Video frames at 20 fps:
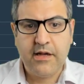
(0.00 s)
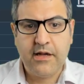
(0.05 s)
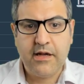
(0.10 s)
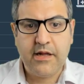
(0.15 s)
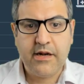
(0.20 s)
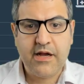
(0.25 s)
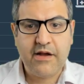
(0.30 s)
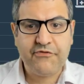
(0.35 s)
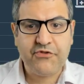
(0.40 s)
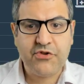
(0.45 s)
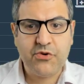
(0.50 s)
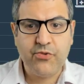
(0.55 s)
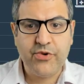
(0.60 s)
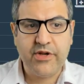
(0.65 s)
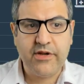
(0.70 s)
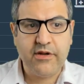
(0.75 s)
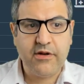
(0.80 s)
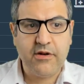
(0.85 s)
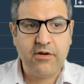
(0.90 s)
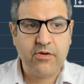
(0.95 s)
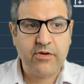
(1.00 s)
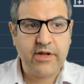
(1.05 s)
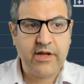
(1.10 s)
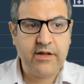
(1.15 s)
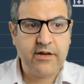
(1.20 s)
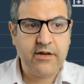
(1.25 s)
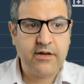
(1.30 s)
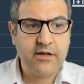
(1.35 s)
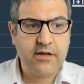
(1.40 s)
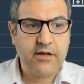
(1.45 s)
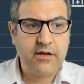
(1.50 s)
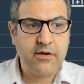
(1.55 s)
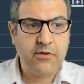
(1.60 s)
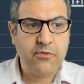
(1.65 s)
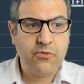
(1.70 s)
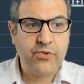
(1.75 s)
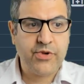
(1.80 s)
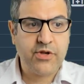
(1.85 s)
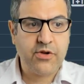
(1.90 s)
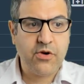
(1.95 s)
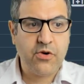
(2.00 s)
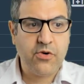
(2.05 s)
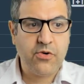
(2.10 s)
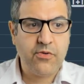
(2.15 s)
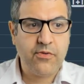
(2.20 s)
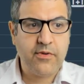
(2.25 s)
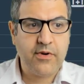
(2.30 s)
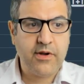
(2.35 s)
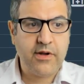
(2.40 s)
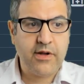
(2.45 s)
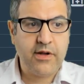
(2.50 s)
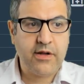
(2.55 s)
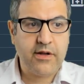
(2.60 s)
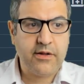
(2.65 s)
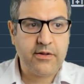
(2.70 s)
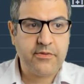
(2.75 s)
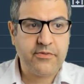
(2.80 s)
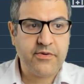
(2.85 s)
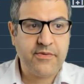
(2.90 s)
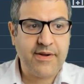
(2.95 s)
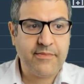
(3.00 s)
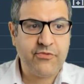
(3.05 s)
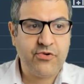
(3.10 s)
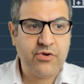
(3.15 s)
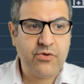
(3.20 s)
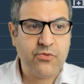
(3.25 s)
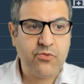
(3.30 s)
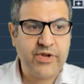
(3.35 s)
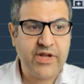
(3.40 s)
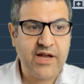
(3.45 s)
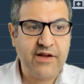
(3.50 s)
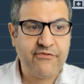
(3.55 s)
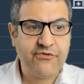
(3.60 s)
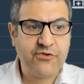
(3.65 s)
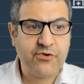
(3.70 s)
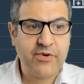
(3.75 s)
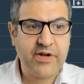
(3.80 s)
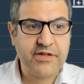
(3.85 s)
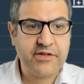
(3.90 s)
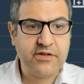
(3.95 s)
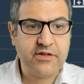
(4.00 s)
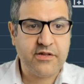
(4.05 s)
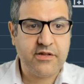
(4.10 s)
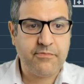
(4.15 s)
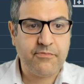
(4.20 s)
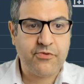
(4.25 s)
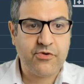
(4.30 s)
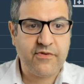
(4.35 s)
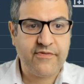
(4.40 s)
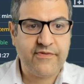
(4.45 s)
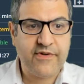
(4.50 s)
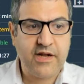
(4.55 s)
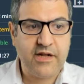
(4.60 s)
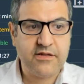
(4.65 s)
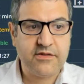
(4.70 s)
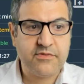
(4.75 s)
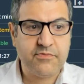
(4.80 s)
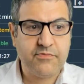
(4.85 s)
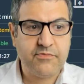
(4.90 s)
And after we log in, we go, remember we have created the profiles